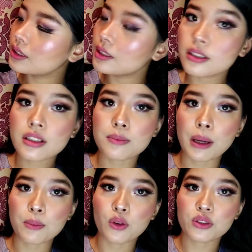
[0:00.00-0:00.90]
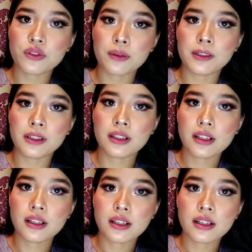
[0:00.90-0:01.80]
This is my most favorite.
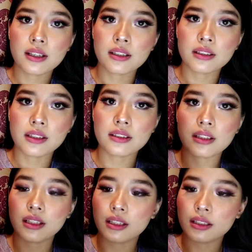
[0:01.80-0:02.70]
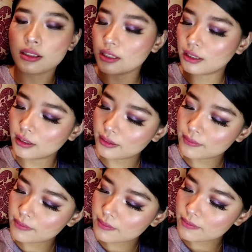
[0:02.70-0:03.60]
This is the
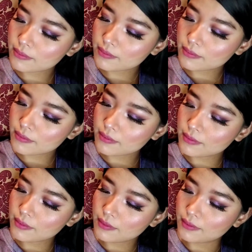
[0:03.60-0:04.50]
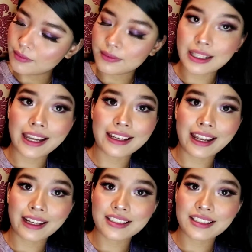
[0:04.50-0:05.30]
lilac